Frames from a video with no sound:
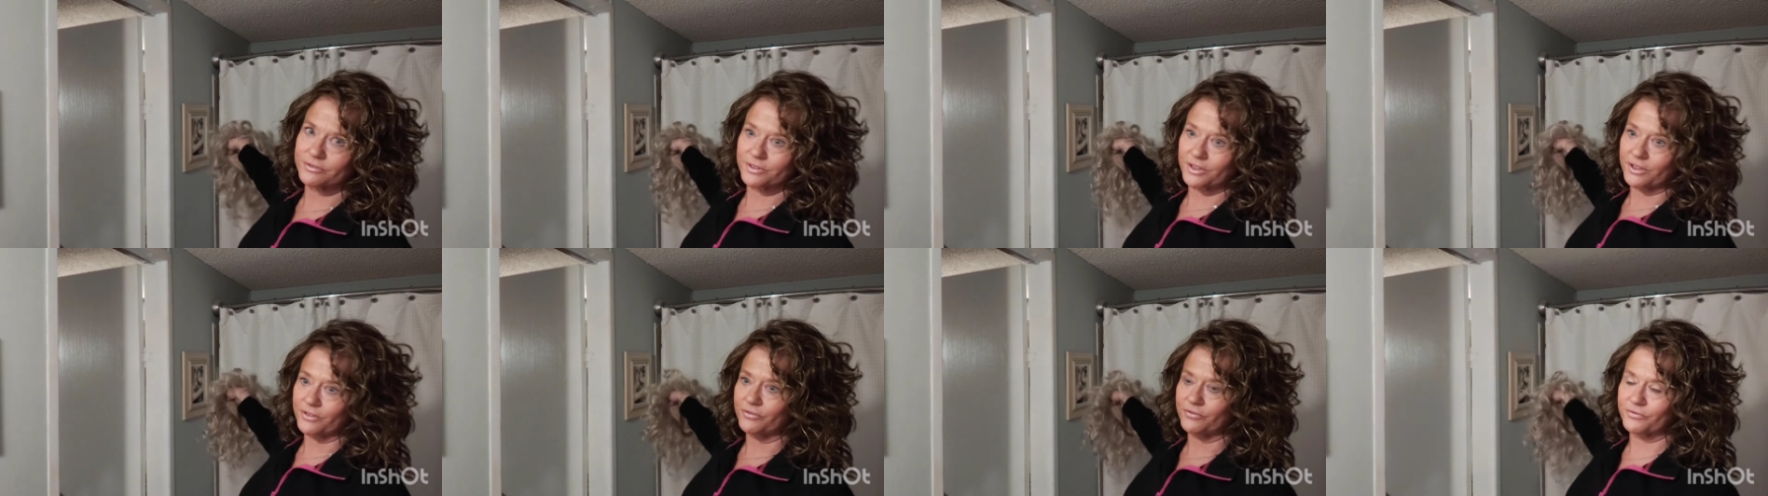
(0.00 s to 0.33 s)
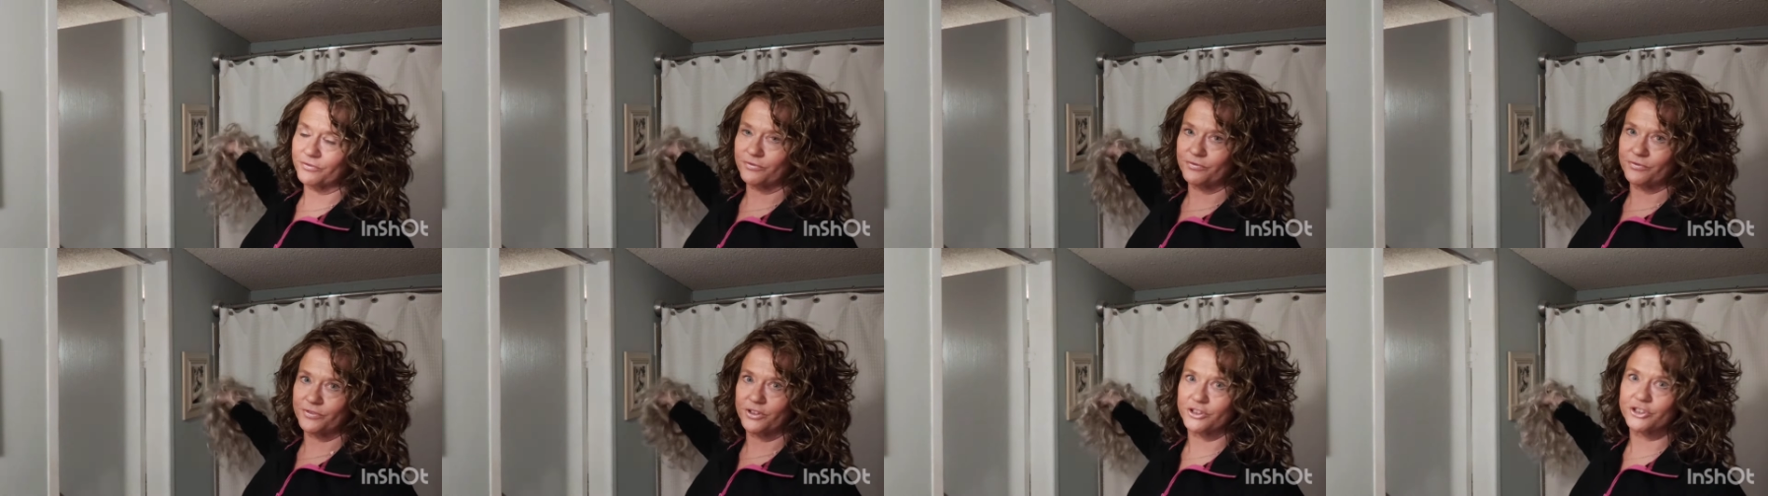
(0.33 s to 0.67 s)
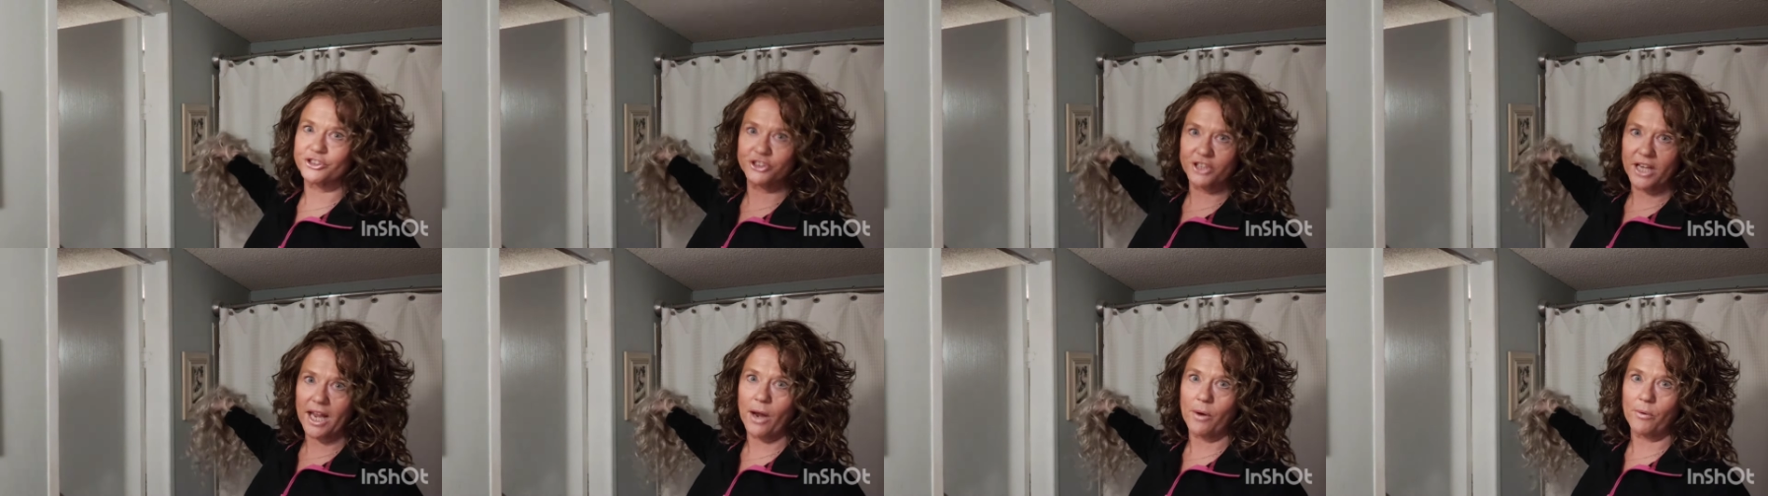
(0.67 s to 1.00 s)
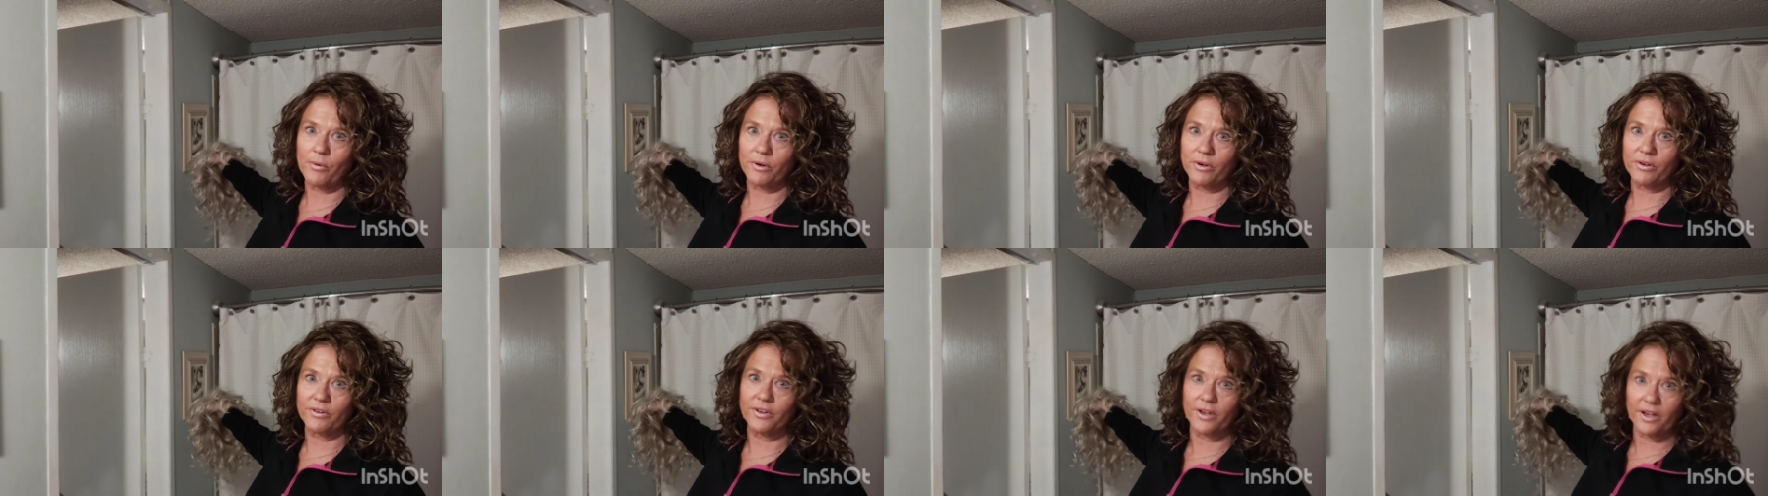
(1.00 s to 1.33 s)
the, the
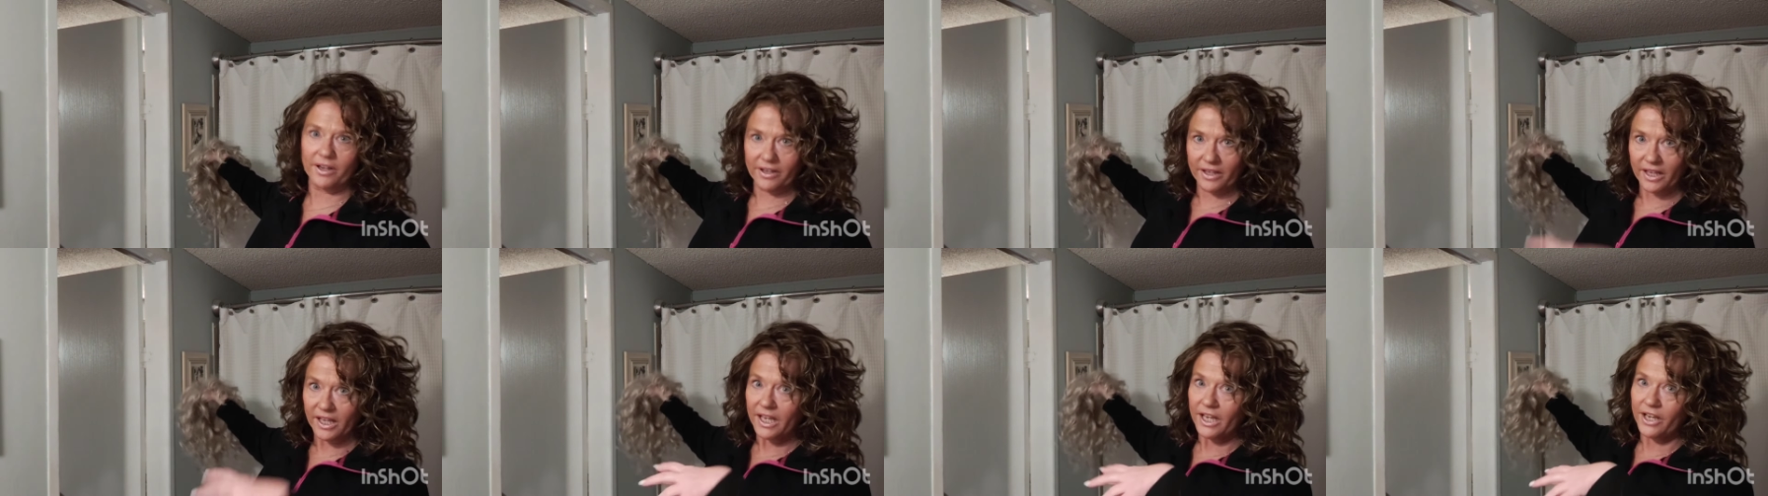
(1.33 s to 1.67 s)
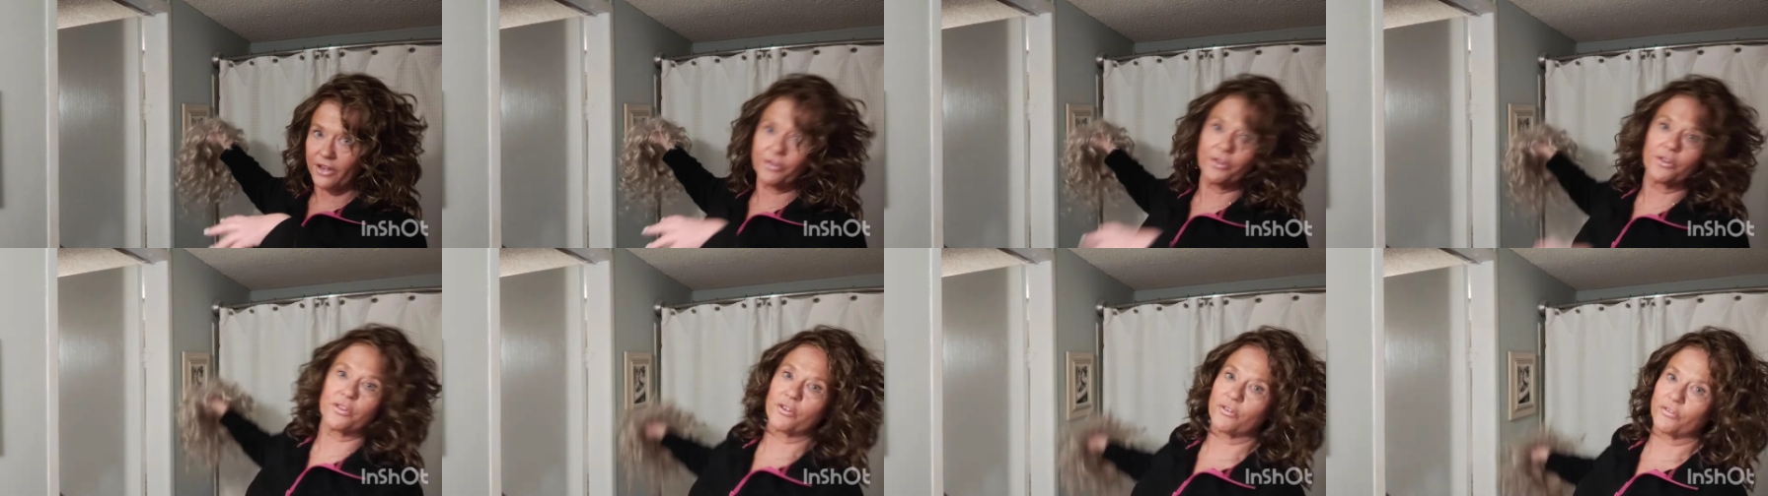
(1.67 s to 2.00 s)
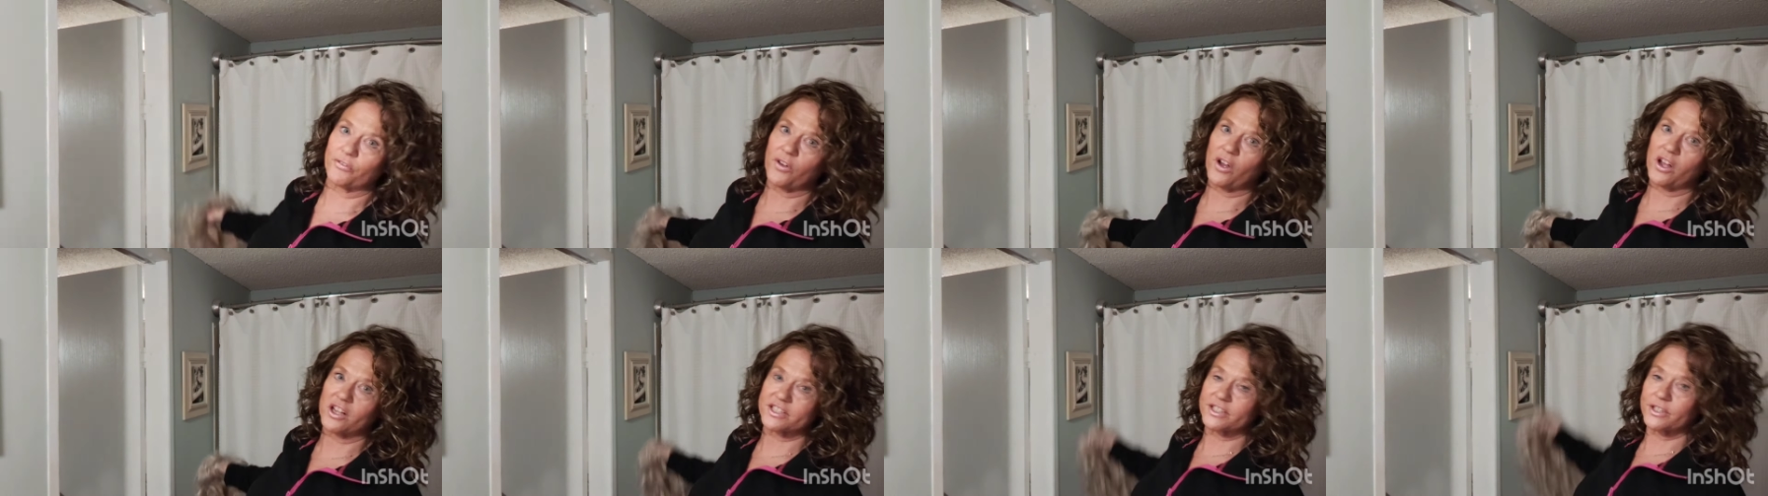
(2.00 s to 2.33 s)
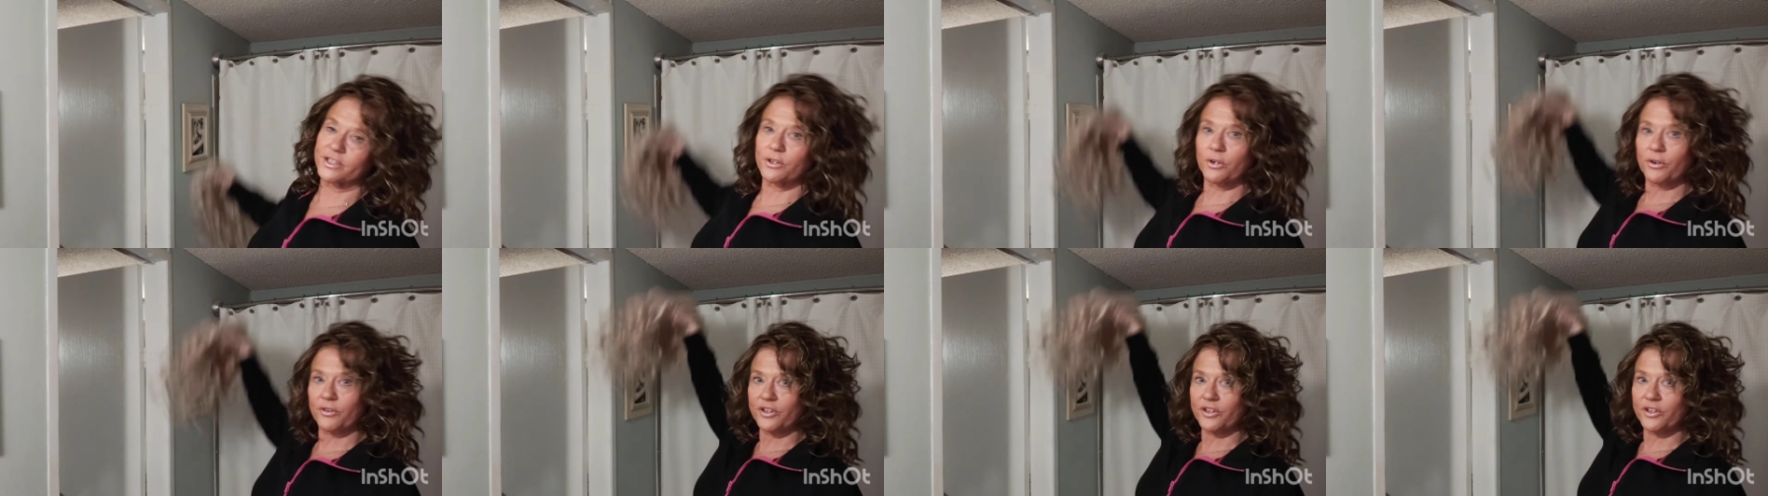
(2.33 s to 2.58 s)
shower, the, either the faucet